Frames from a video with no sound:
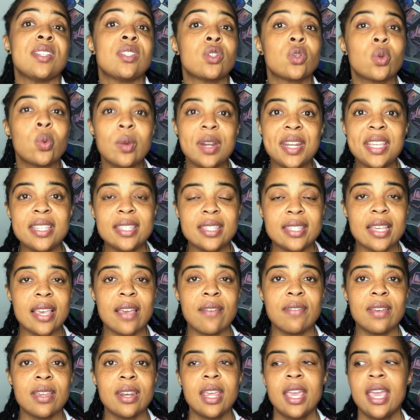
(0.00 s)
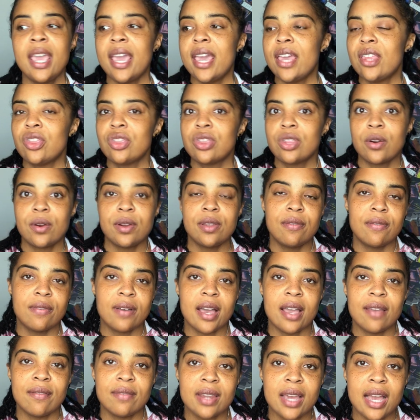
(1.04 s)
$27 and
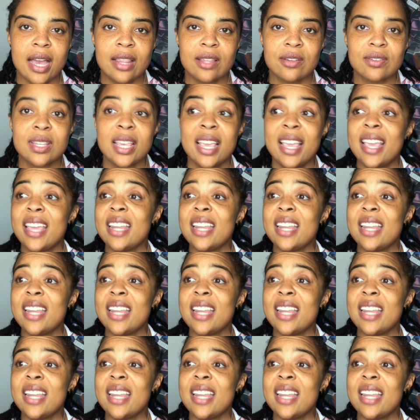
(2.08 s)
$35.